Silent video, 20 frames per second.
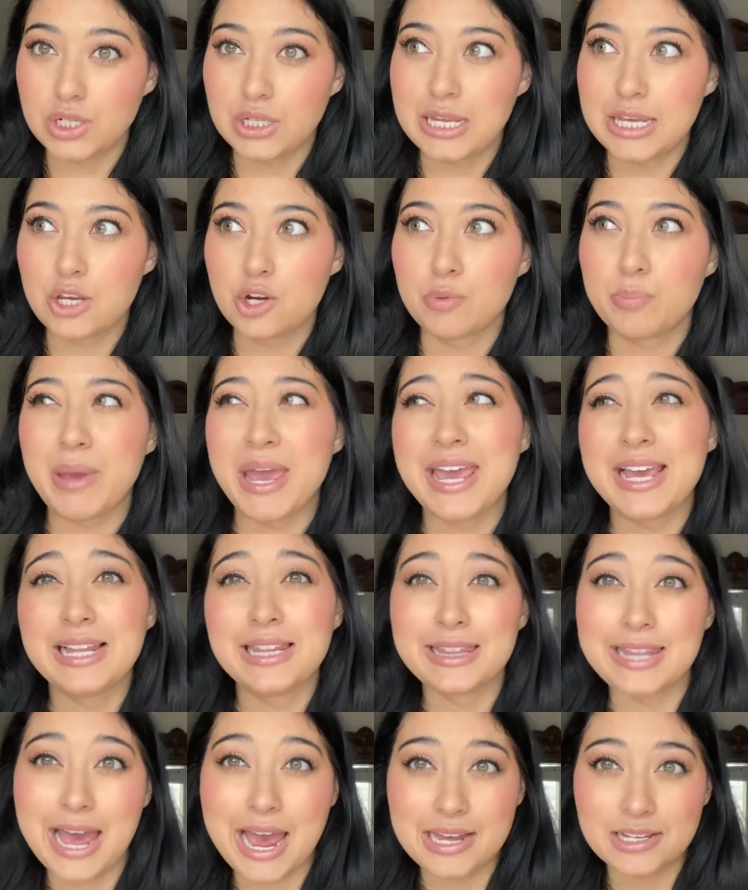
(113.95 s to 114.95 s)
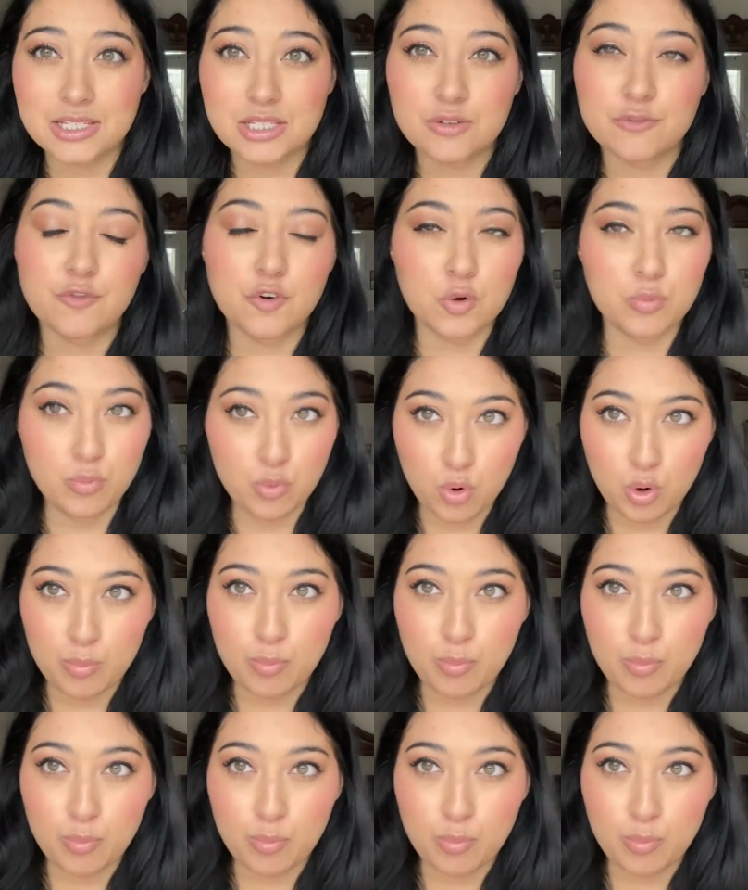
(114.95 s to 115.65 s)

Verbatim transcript: Like you're paying less for more